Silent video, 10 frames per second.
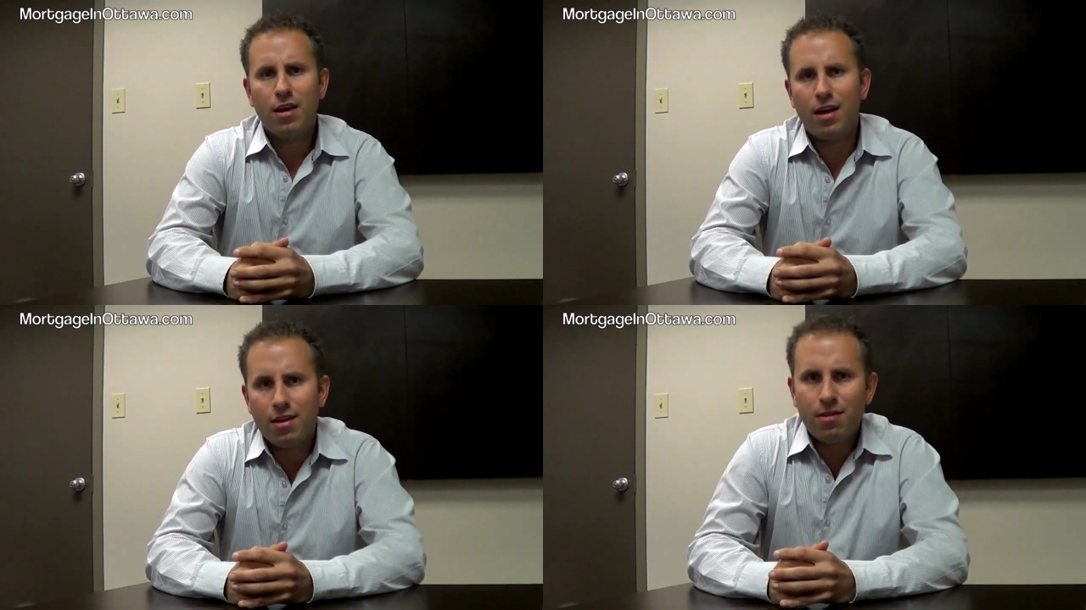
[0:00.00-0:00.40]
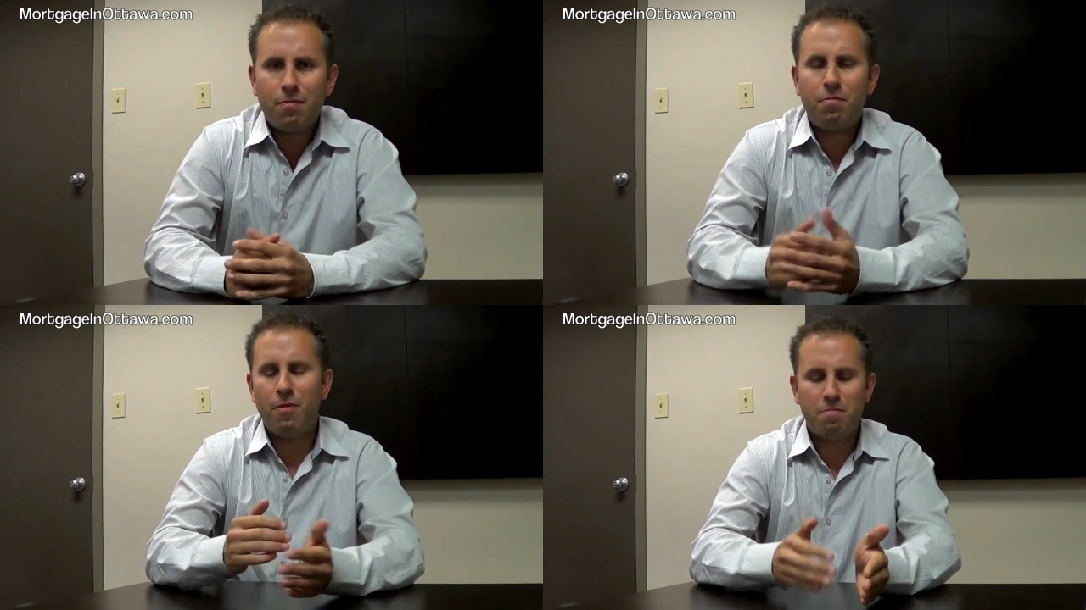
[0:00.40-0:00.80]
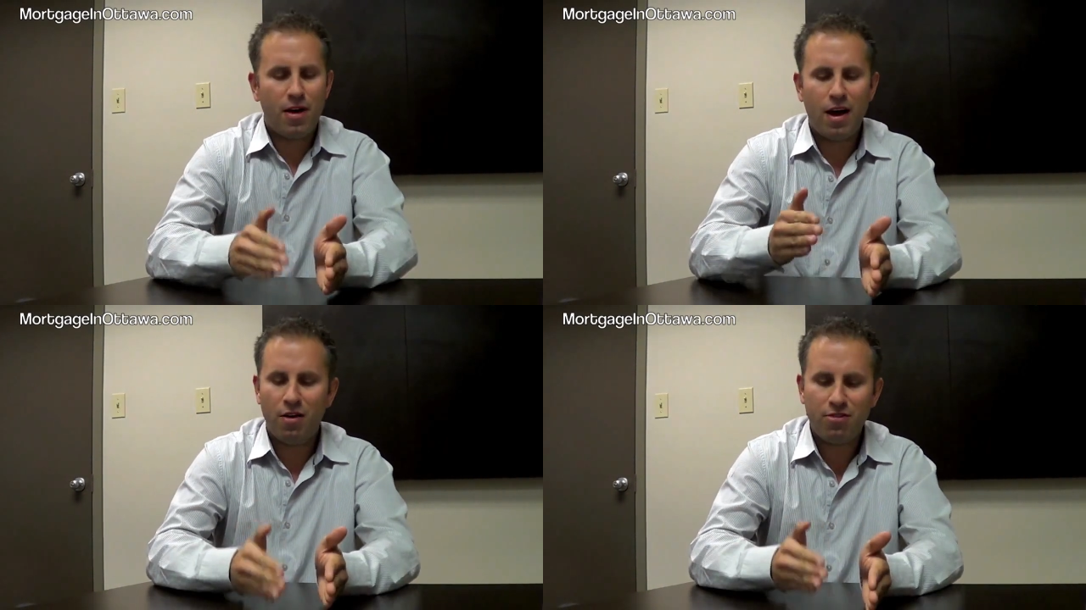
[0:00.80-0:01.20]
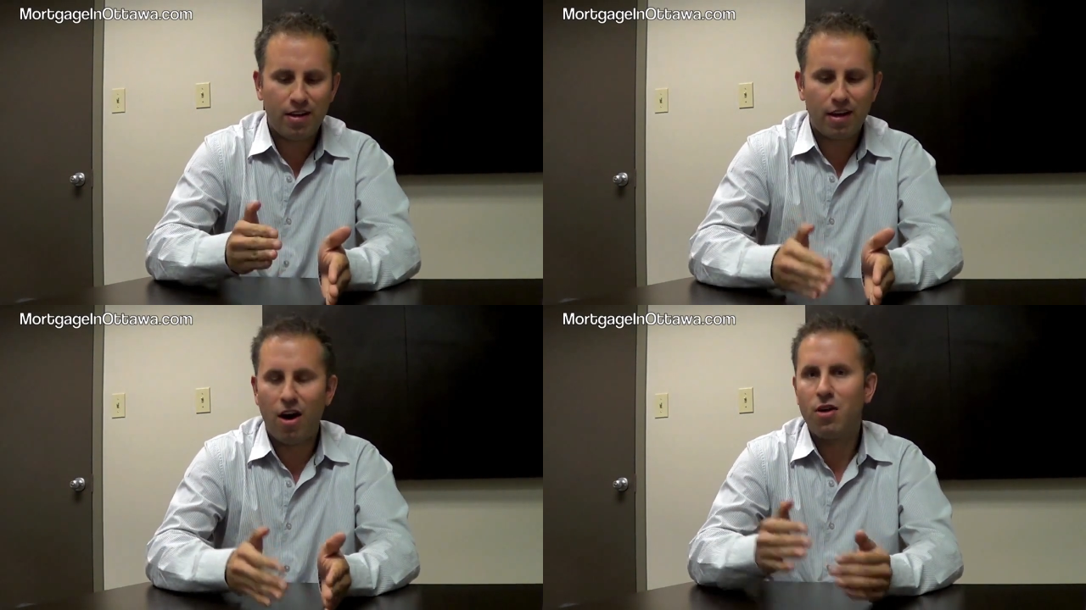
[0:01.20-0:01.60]
uh,
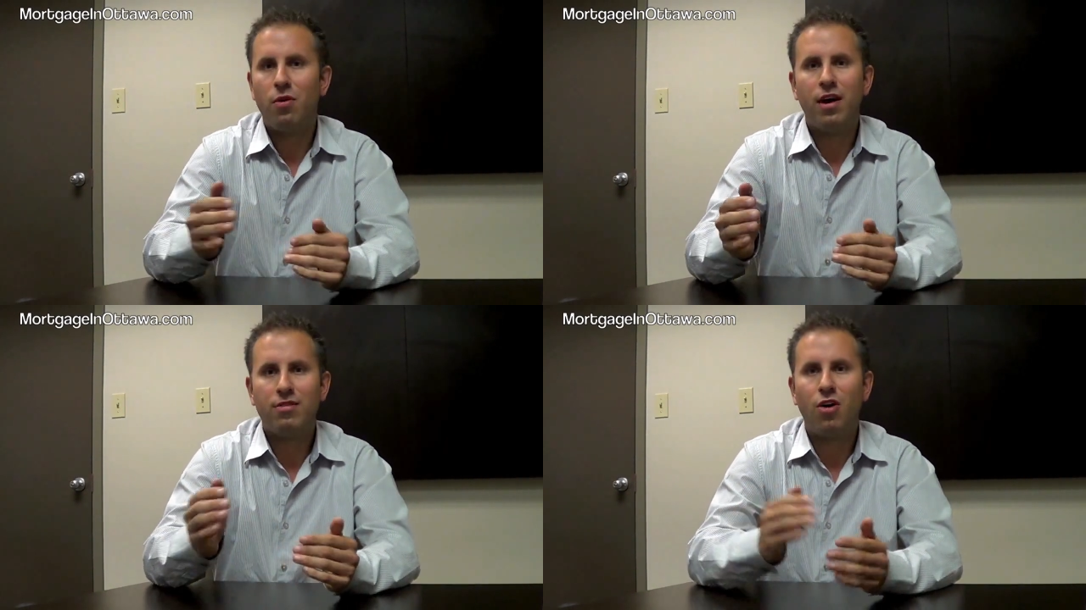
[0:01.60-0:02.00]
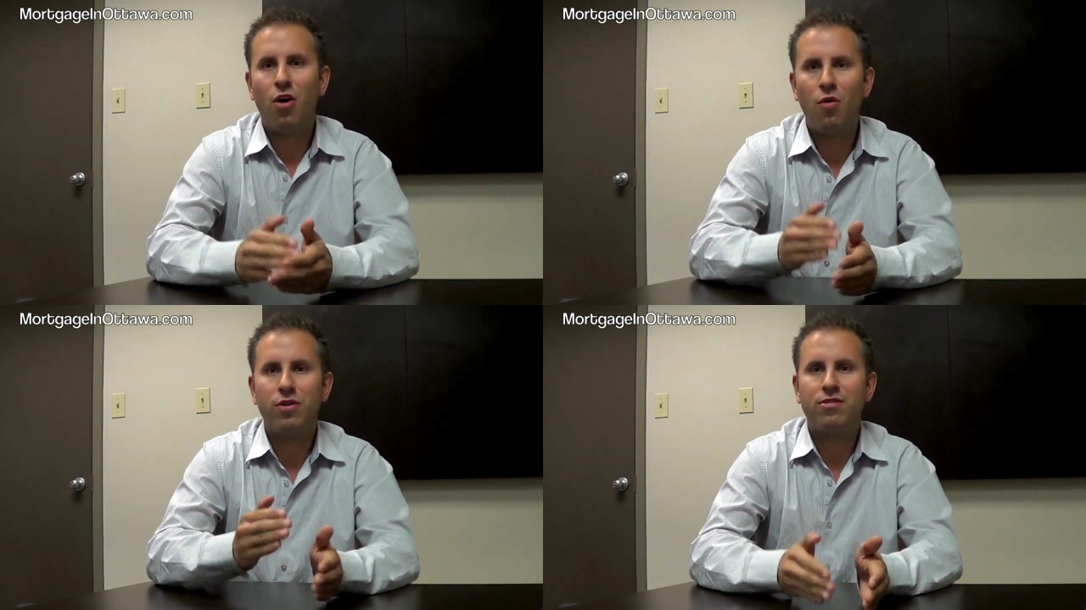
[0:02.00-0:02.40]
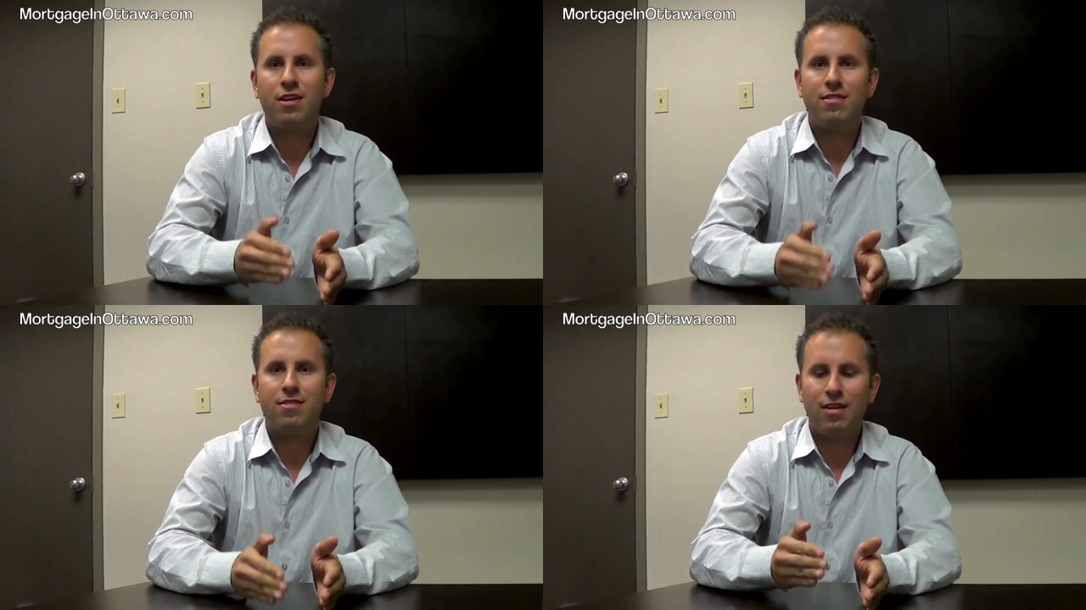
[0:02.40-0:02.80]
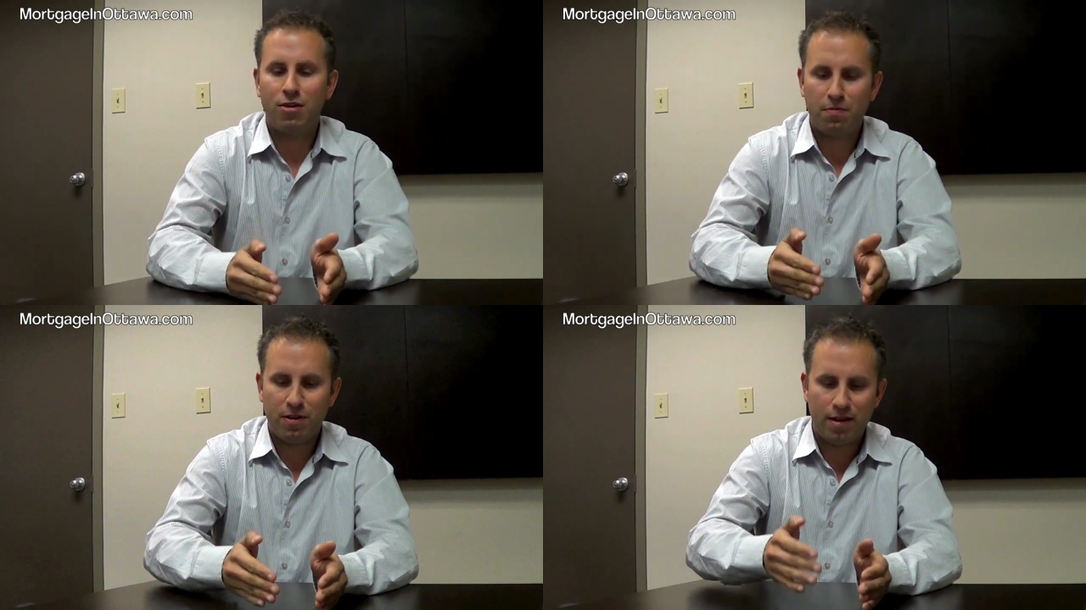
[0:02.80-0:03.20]
housing in Ottawa has always
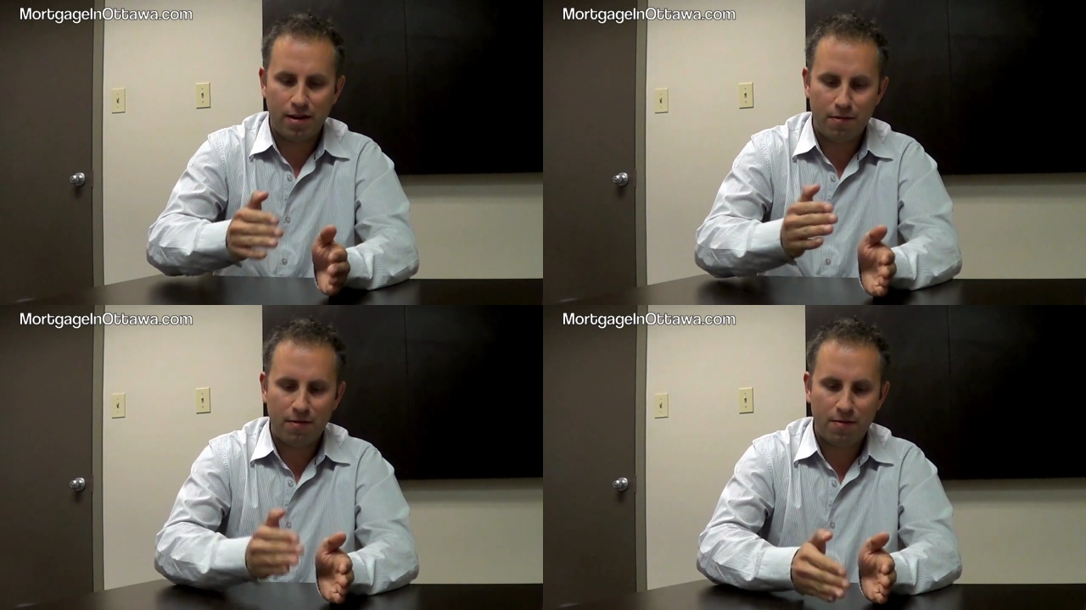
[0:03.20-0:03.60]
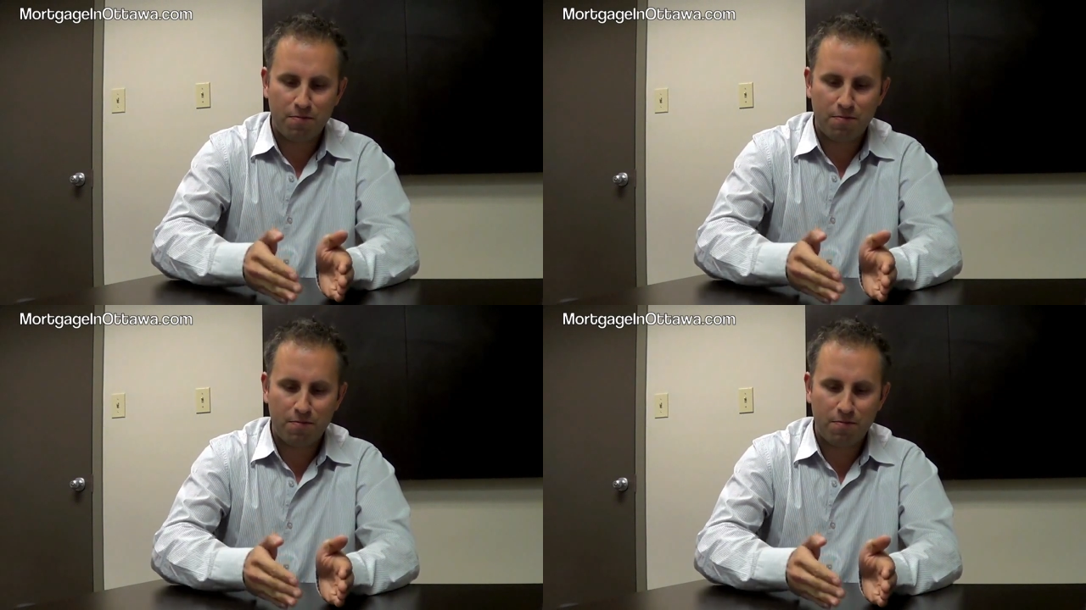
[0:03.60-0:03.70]
considerably uh,